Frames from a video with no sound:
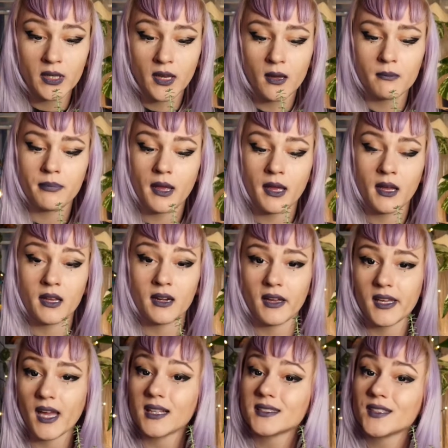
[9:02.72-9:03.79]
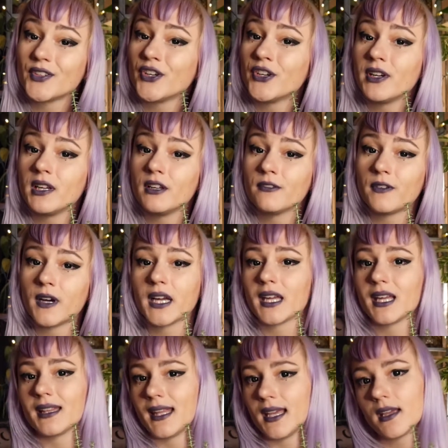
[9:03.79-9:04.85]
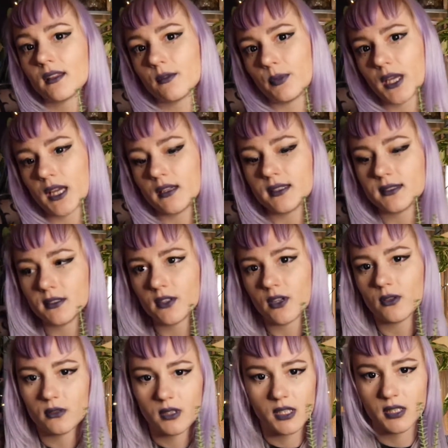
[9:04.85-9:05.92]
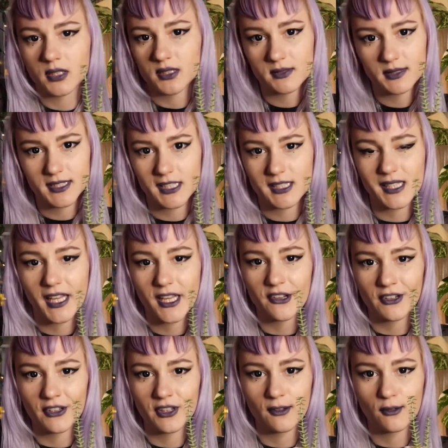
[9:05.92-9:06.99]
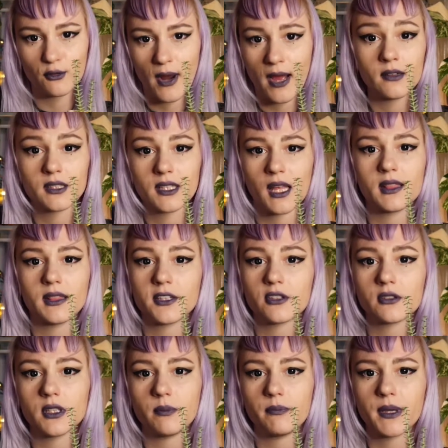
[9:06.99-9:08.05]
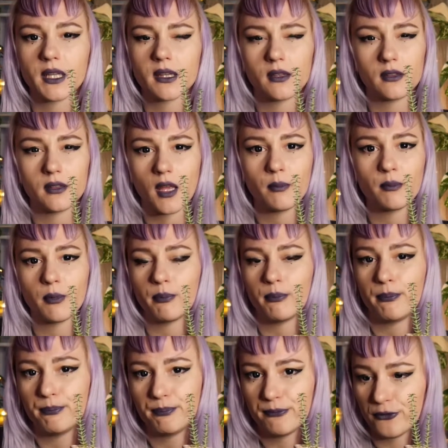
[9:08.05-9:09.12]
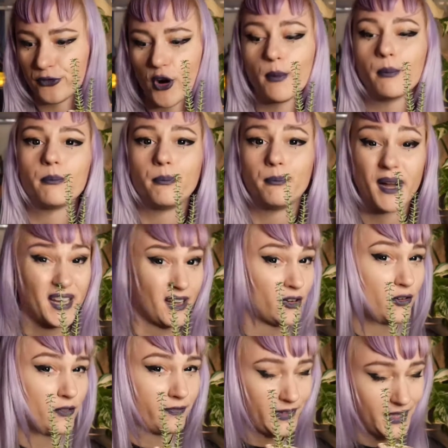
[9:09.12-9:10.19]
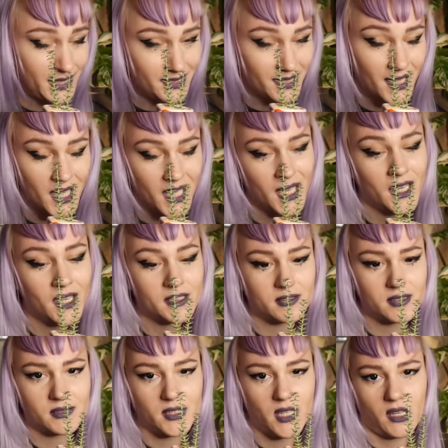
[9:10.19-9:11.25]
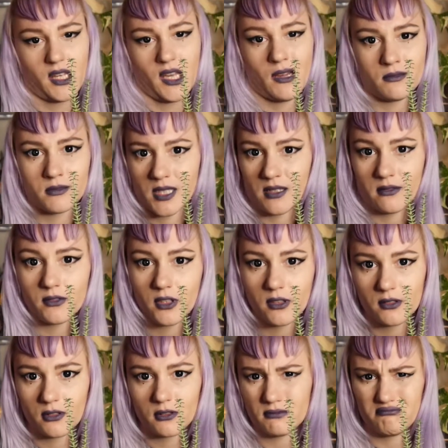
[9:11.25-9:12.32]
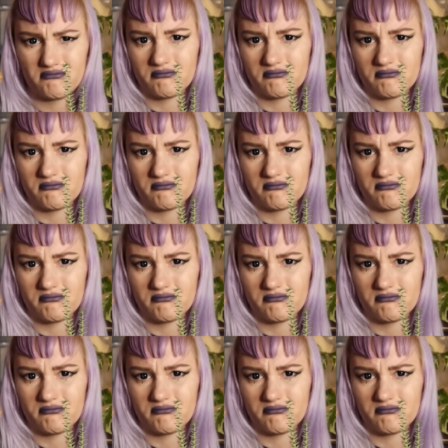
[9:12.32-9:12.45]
up and I asked her if I can take it because, you know, it was just laying on the ground and I literally picked her up from by her feet. So she was like, yeah, whatever, you know,